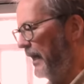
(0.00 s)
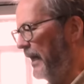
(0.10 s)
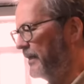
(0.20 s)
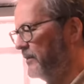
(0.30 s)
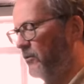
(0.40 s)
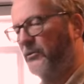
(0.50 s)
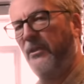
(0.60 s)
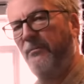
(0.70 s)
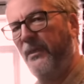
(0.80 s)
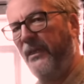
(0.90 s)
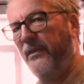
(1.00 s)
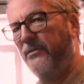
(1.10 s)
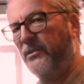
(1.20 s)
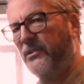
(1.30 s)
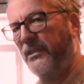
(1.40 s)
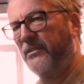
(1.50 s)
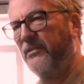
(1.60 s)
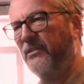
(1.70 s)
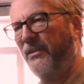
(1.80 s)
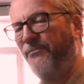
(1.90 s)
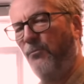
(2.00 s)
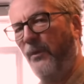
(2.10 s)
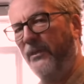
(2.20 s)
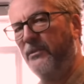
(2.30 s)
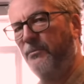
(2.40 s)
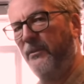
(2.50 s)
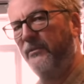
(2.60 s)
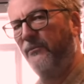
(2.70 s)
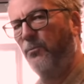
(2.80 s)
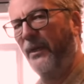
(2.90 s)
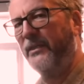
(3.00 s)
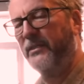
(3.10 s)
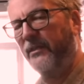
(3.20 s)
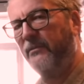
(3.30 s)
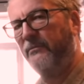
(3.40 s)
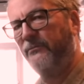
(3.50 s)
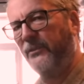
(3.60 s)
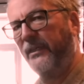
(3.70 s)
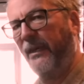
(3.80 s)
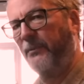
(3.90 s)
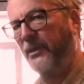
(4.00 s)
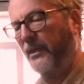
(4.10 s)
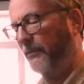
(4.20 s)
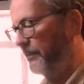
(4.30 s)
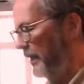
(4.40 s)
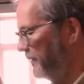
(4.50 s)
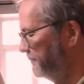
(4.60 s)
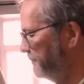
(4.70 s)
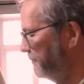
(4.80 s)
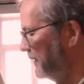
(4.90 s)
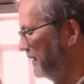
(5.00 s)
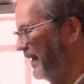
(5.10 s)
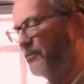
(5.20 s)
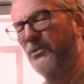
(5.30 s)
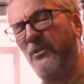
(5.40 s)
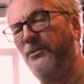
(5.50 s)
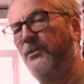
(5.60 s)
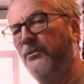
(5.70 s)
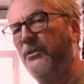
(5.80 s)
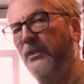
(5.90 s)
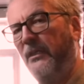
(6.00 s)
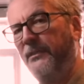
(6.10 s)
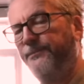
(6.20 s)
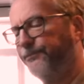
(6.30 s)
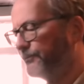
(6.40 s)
and costing me 6 to 7 weeks worth of waiting for the camera to come back. That was not a good start.